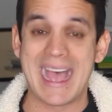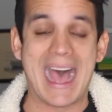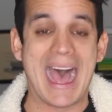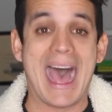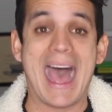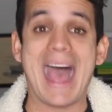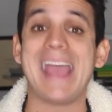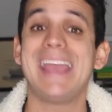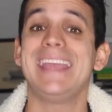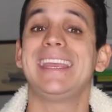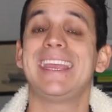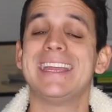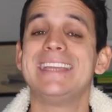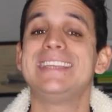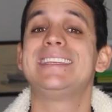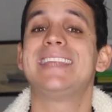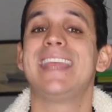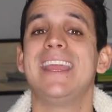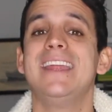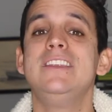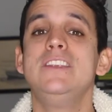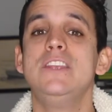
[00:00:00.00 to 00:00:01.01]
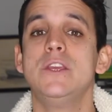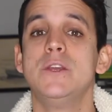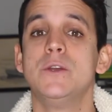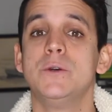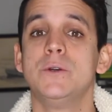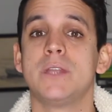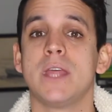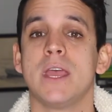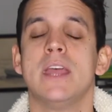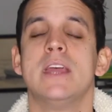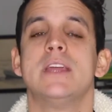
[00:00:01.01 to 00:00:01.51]
I
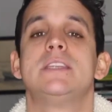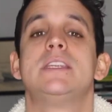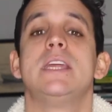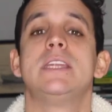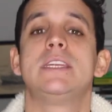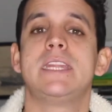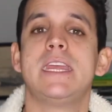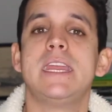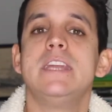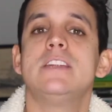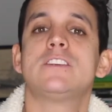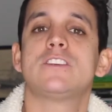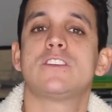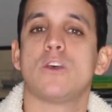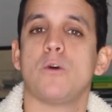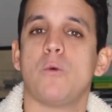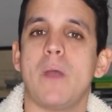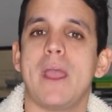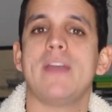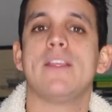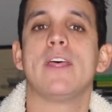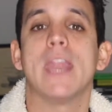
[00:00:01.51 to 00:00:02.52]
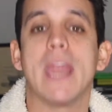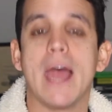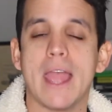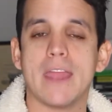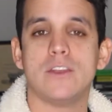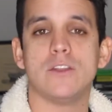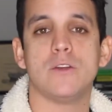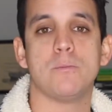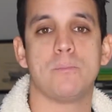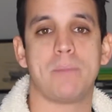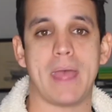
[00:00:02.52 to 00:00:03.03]
continued to teach the way that I
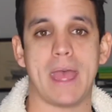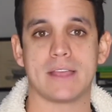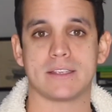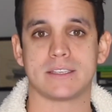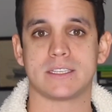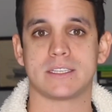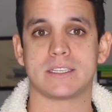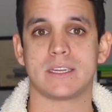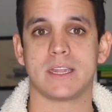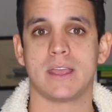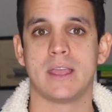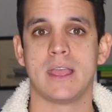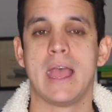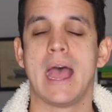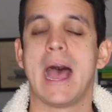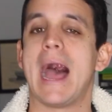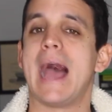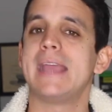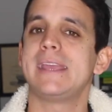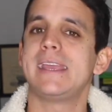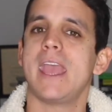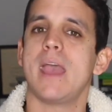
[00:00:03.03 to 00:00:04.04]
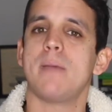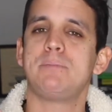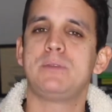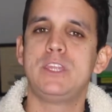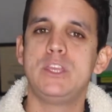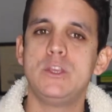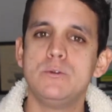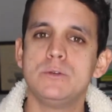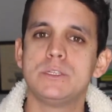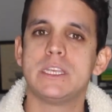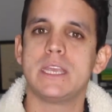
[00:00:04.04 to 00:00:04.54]
knew best. I kept
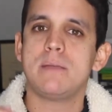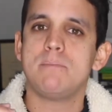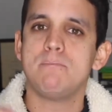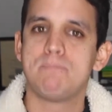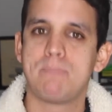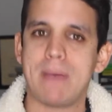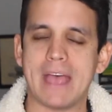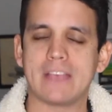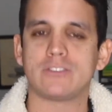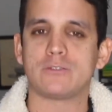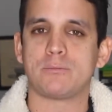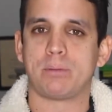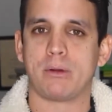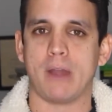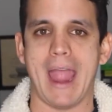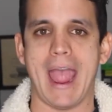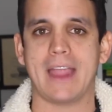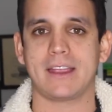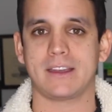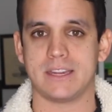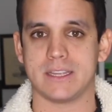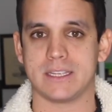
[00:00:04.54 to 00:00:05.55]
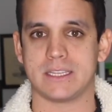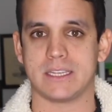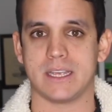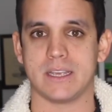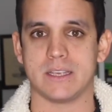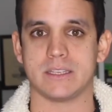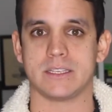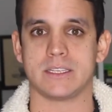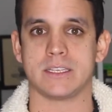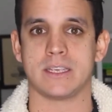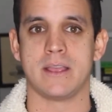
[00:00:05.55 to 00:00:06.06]
using best
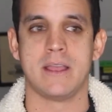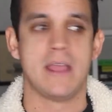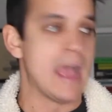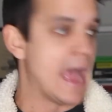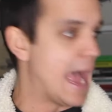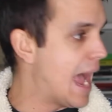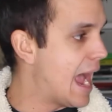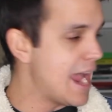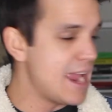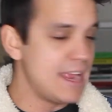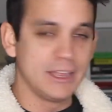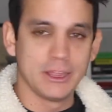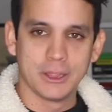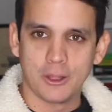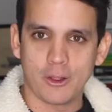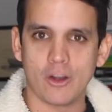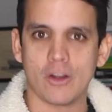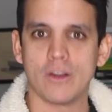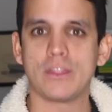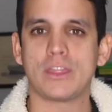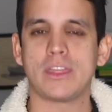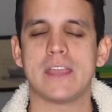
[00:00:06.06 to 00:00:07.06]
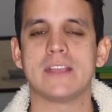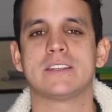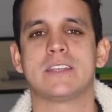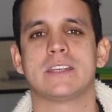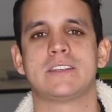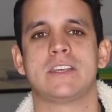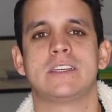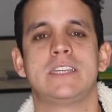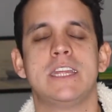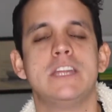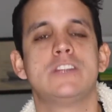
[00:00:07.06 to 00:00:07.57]
practices. I learned things as
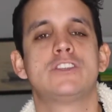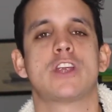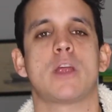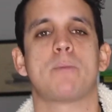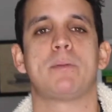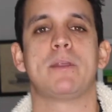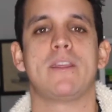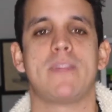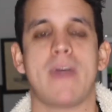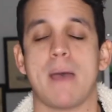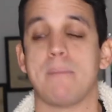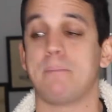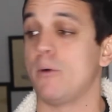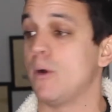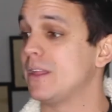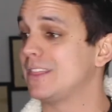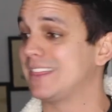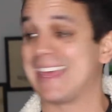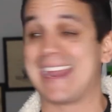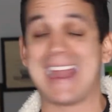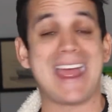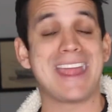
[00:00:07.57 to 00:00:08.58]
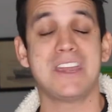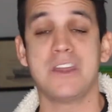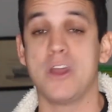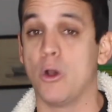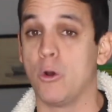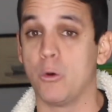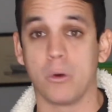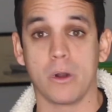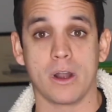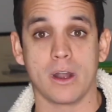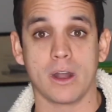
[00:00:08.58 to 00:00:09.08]
a teacher up until that point that I know
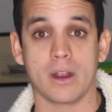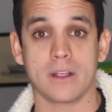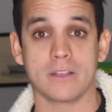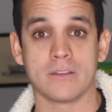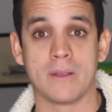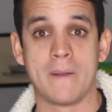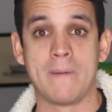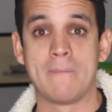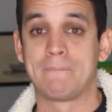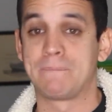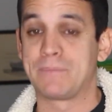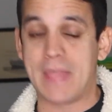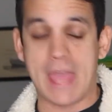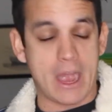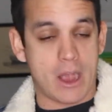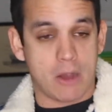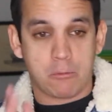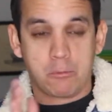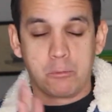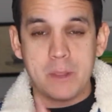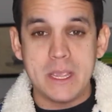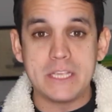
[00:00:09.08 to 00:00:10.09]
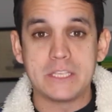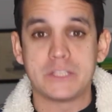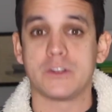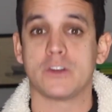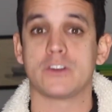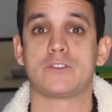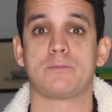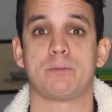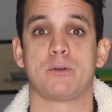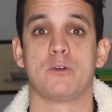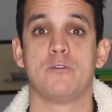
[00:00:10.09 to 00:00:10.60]
works. that are
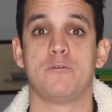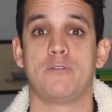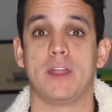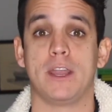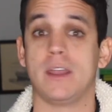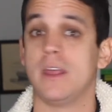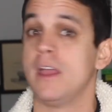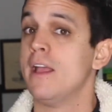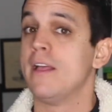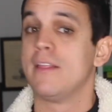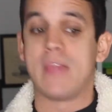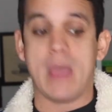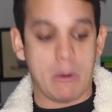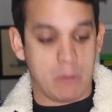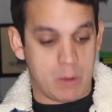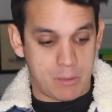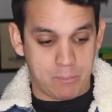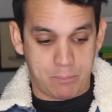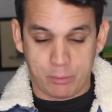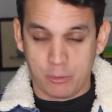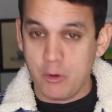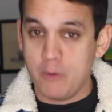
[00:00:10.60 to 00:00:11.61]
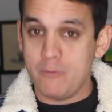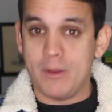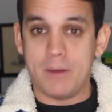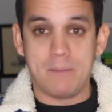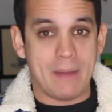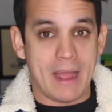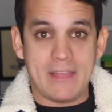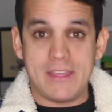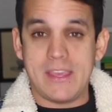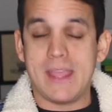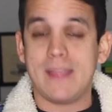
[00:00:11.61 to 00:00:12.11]
research proven, that were proven
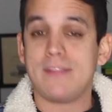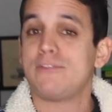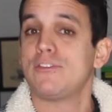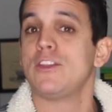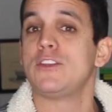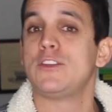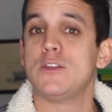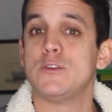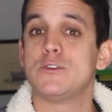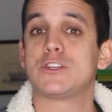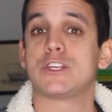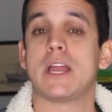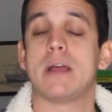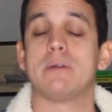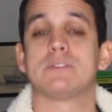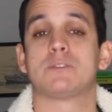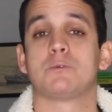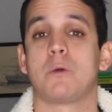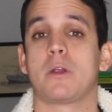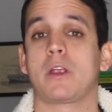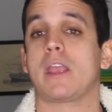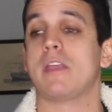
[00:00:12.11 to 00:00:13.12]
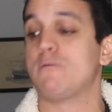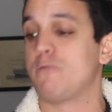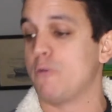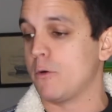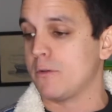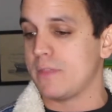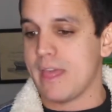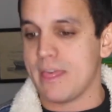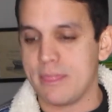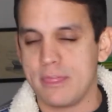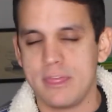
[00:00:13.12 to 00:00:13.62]
by the institution I was working for,
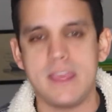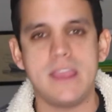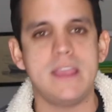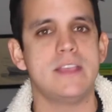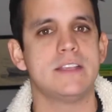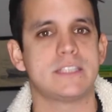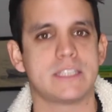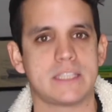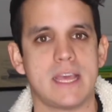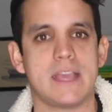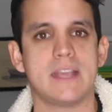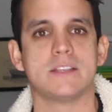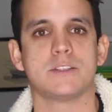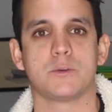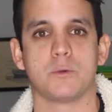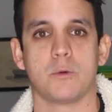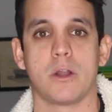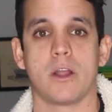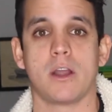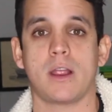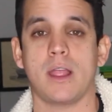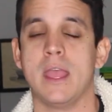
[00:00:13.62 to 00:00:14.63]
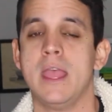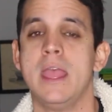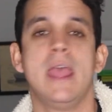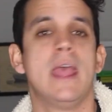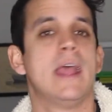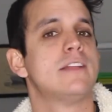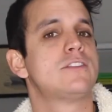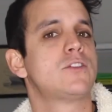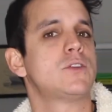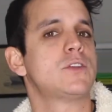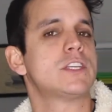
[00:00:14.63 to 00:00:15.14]
that these things work.
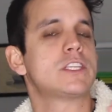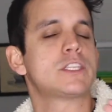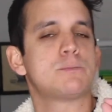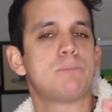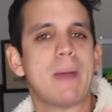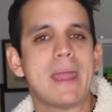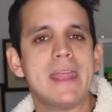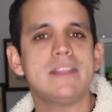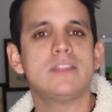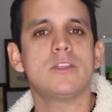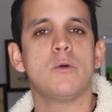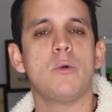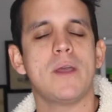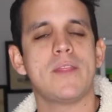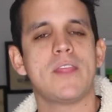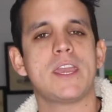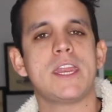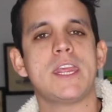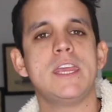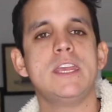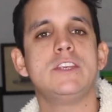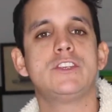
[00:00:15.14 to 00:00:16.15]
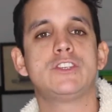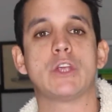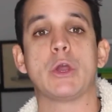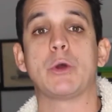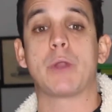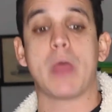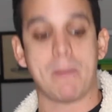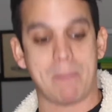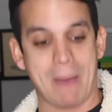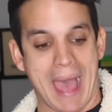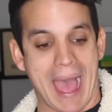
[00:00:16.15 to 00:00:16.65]
And so despite the way that he showed
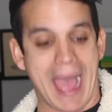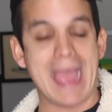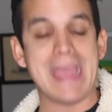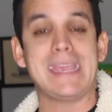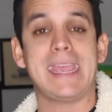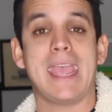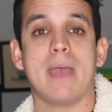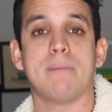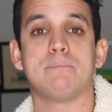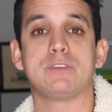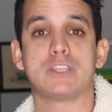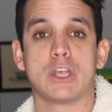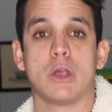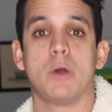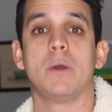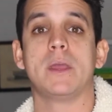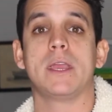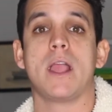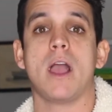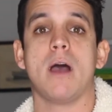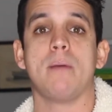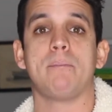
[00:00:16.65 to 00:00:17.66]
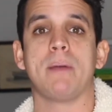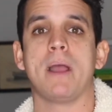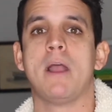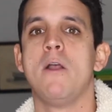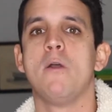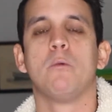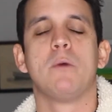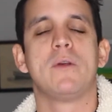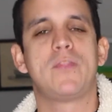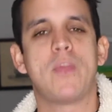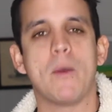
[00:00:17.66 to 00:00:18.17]
up, I kept showing up
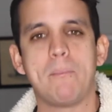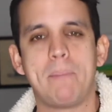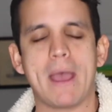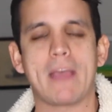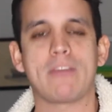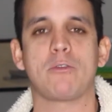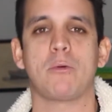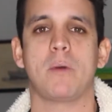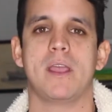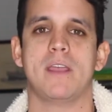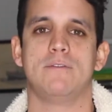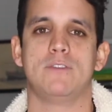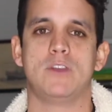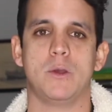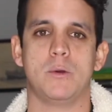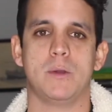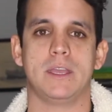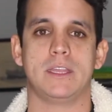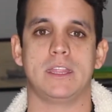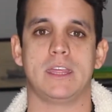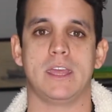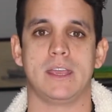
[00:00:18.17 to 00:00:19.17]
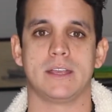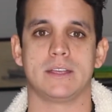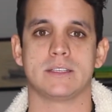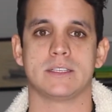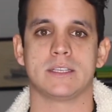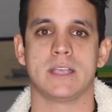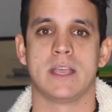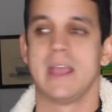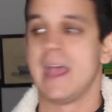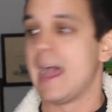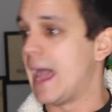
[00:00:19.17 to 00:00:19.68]
with the best way of doing things.